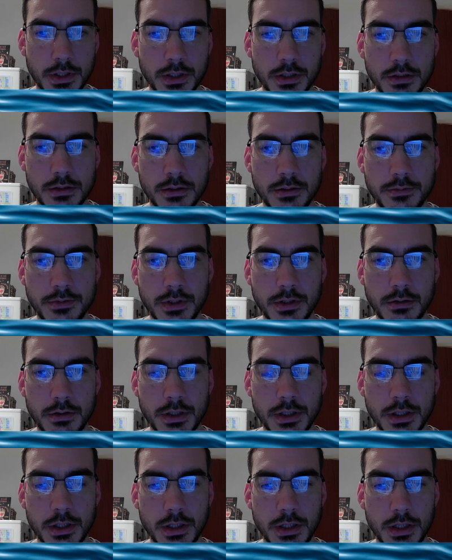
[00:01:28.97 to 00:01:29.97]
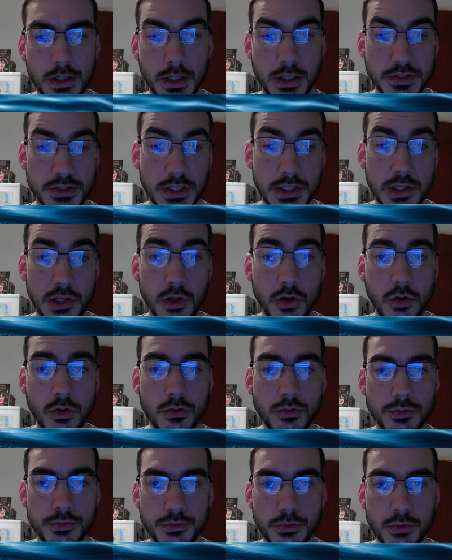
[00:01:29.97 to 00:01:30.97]
and they're very actually
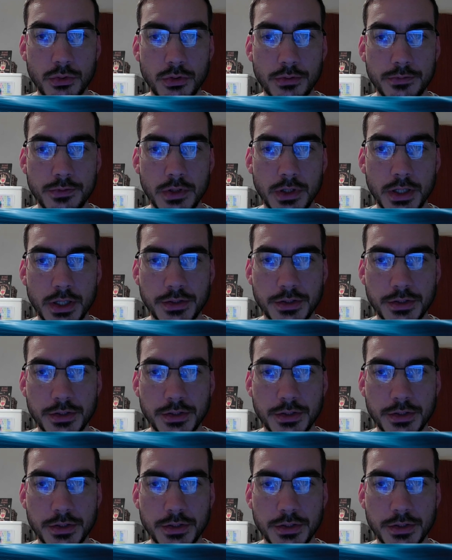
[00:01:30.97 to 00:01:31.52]
long for a fire hand.